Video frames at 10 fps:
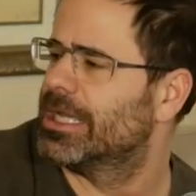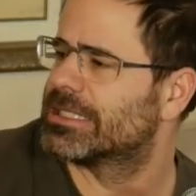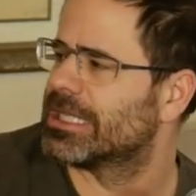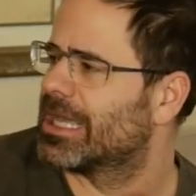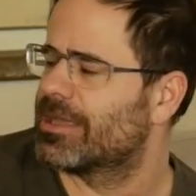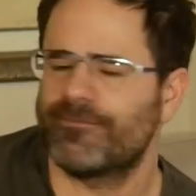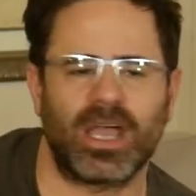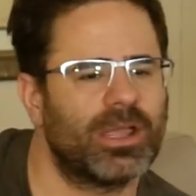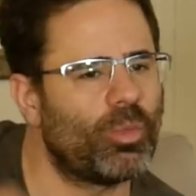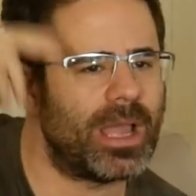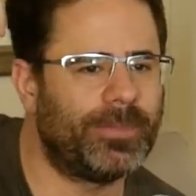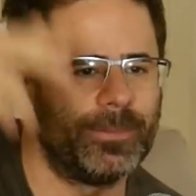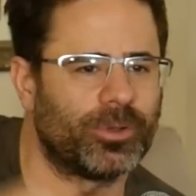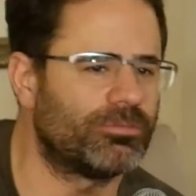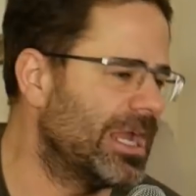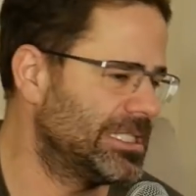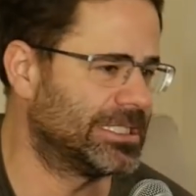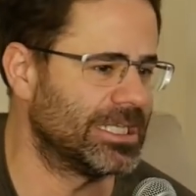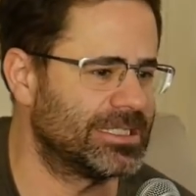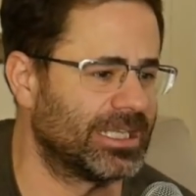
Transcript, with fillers: it's like fucking white people are racist.